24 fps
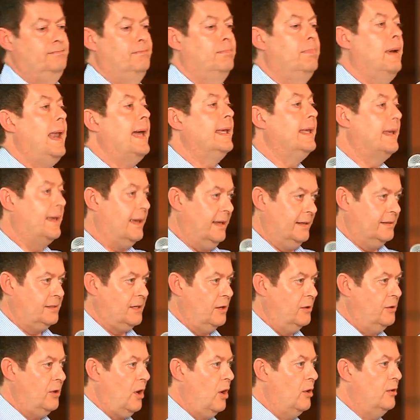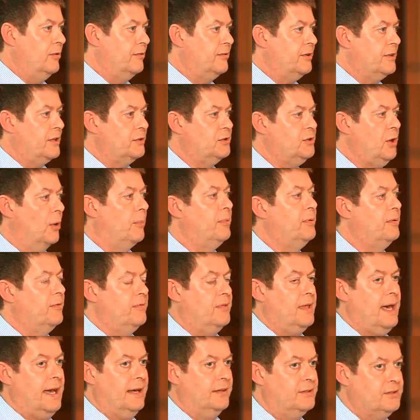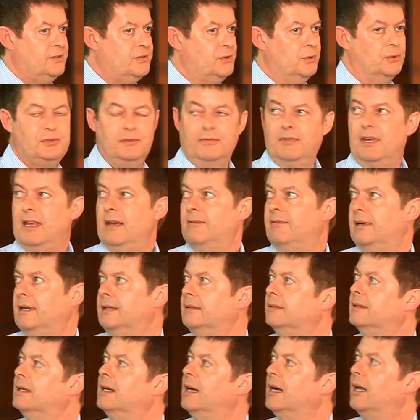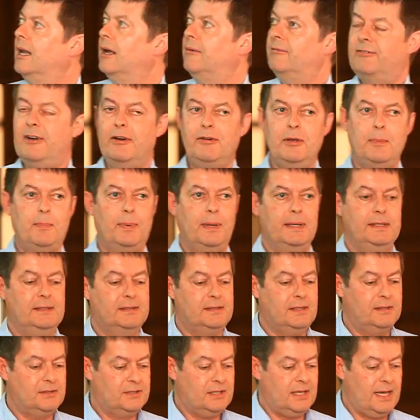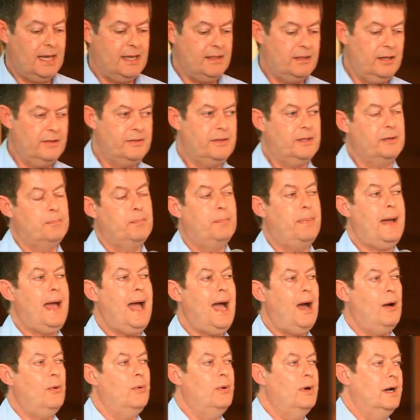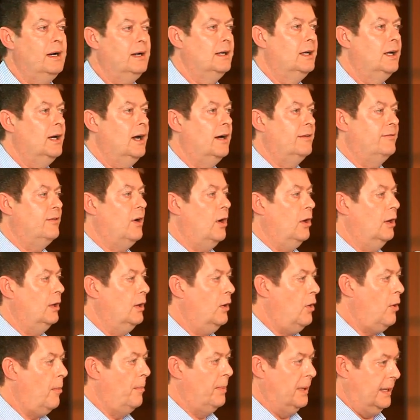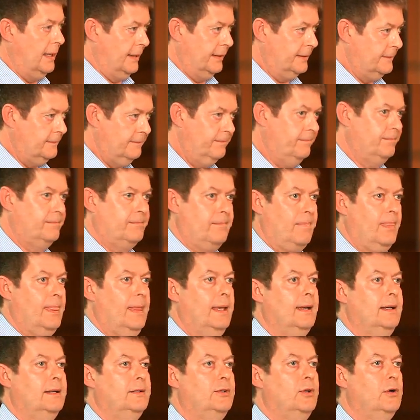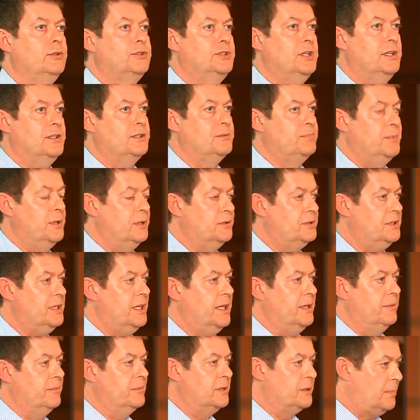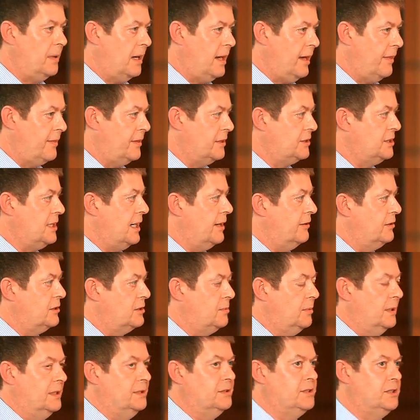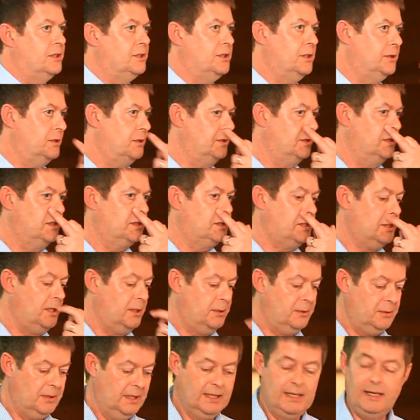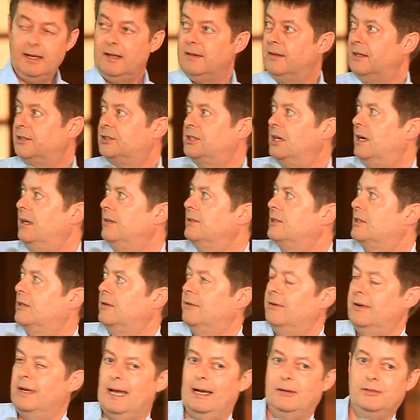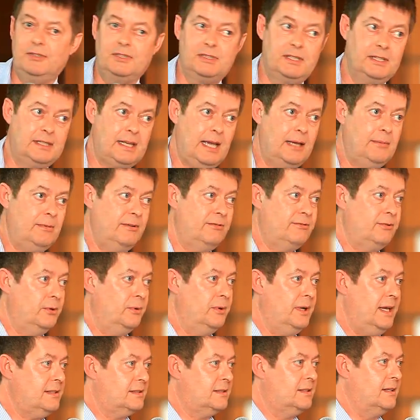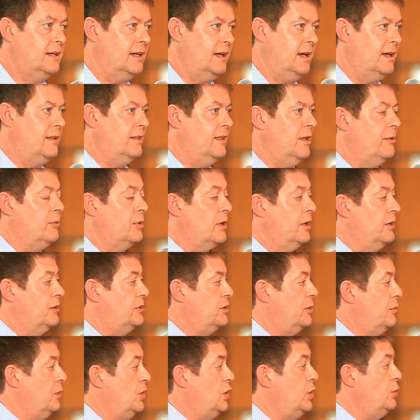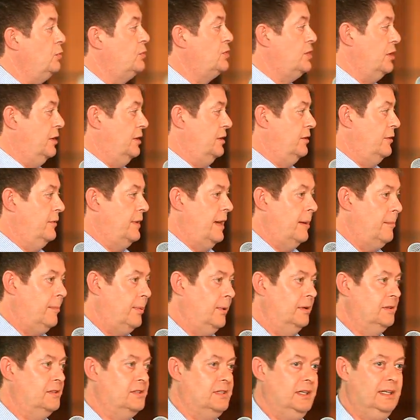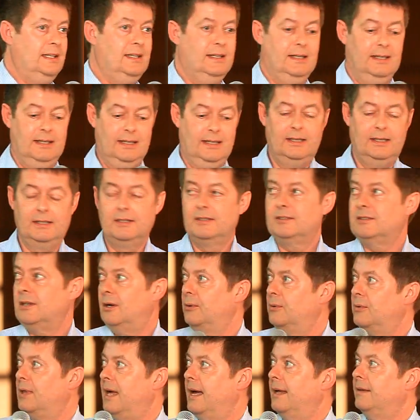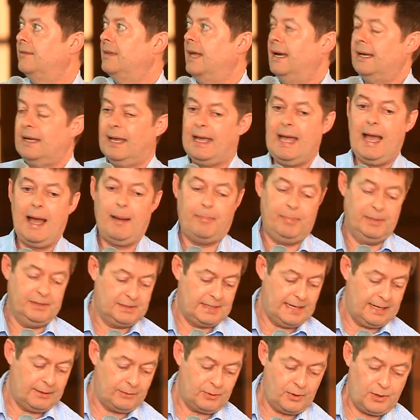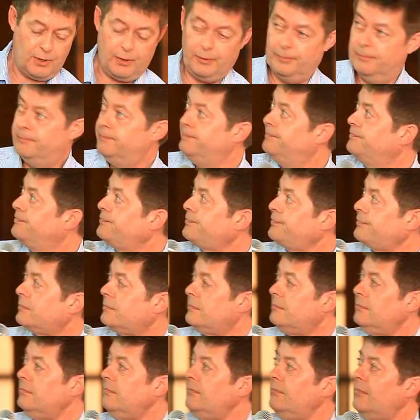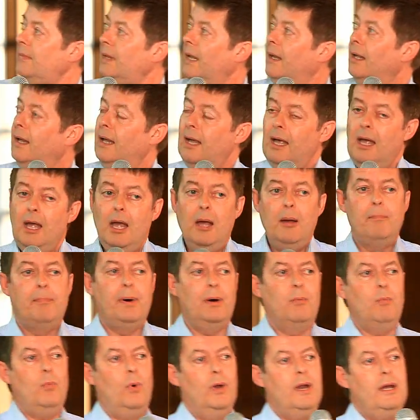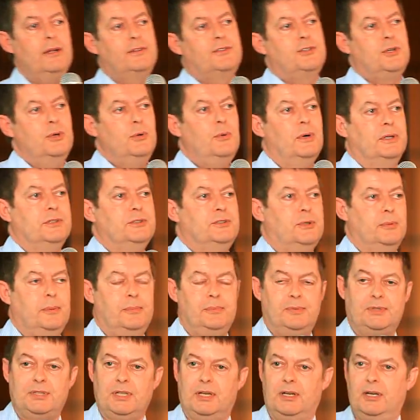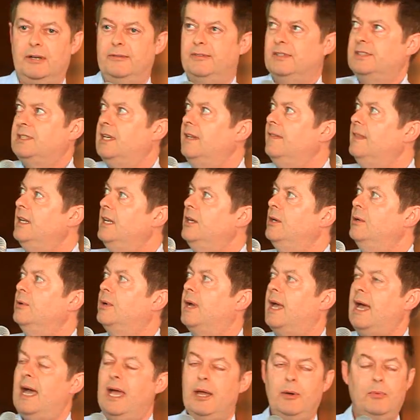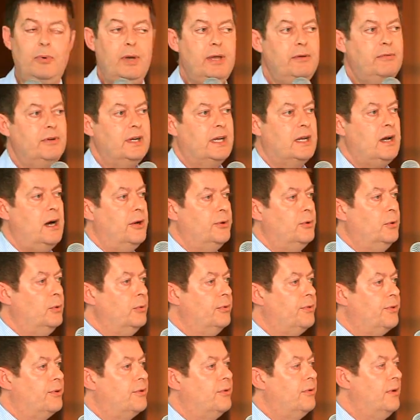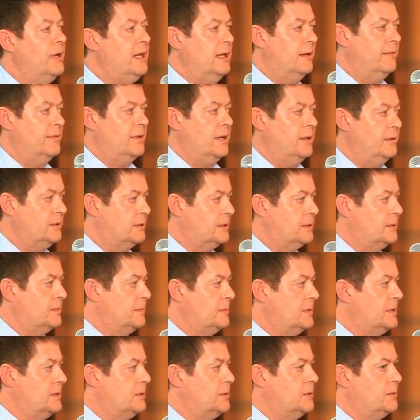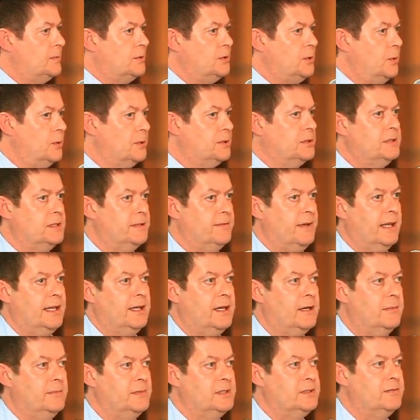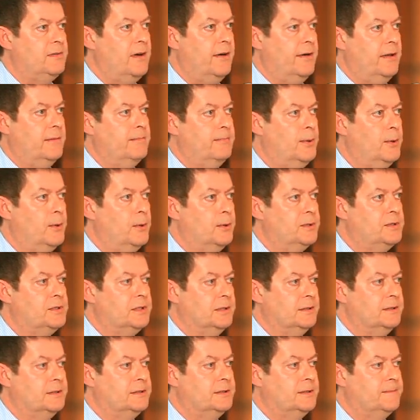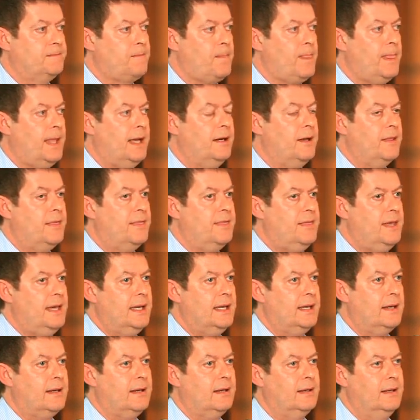blanket over the top of that sort of giving. I'm very pleased to say that the power of our lobbying, not just museums but other charitable institutions too, the Chancellor announced the day before yesterday that we're going to do a U-turn on that policy, so that cap is now gone. But what I do want to observe is in the UK we regard all three of those sources of income as very important. And I think